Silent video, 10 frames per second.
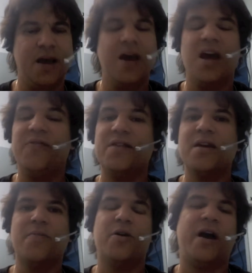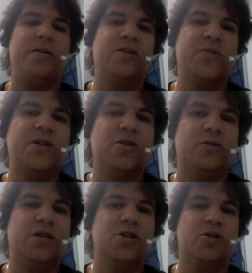If you think about how you speak to your
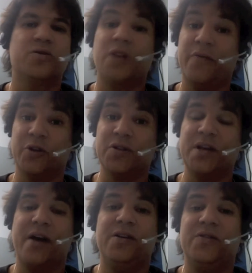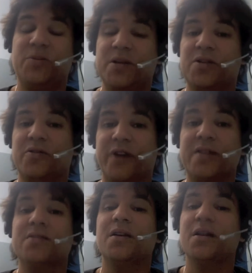teachers versus how you speak to your
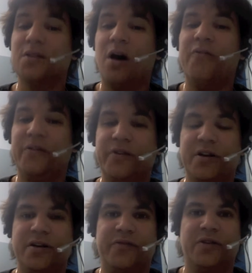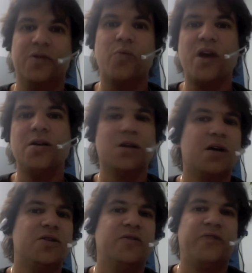friends, it's often very different. The way you talk
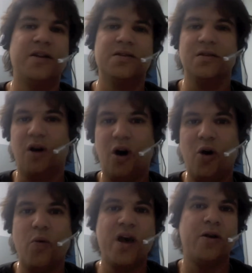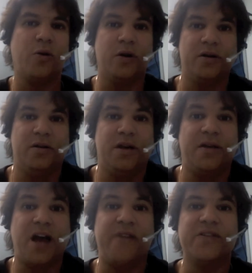to your friends in the hallway or in the
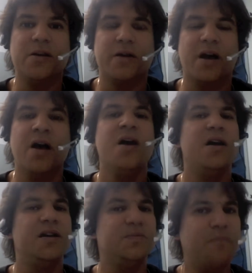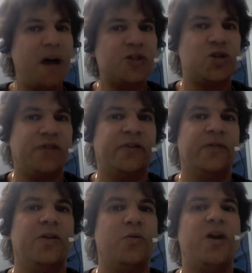cafeteria is much different
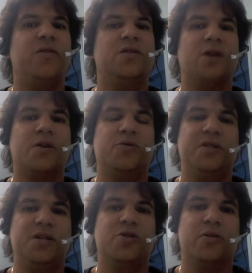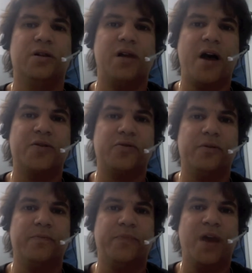way that you talk to a teacher in a classroom.
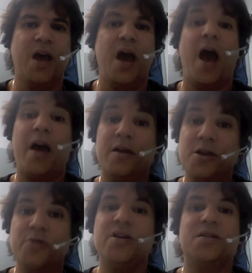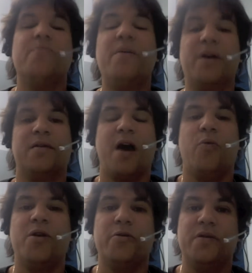You need to mimic that
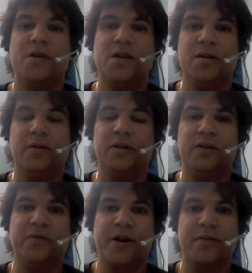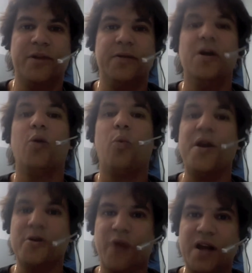when you're in the e-learning environment. When
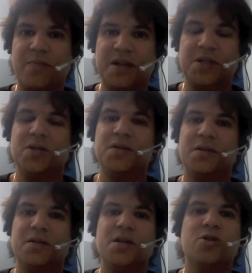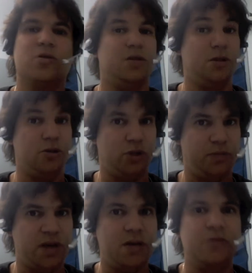you're writing messages to the teachers, you should
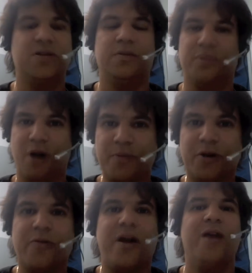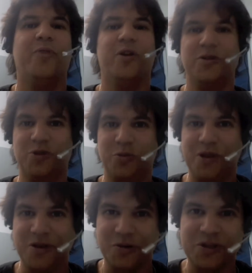be using proper grammar. You should be
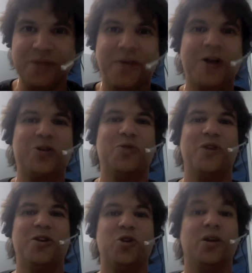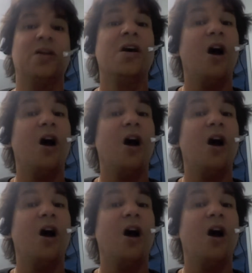using punctuation.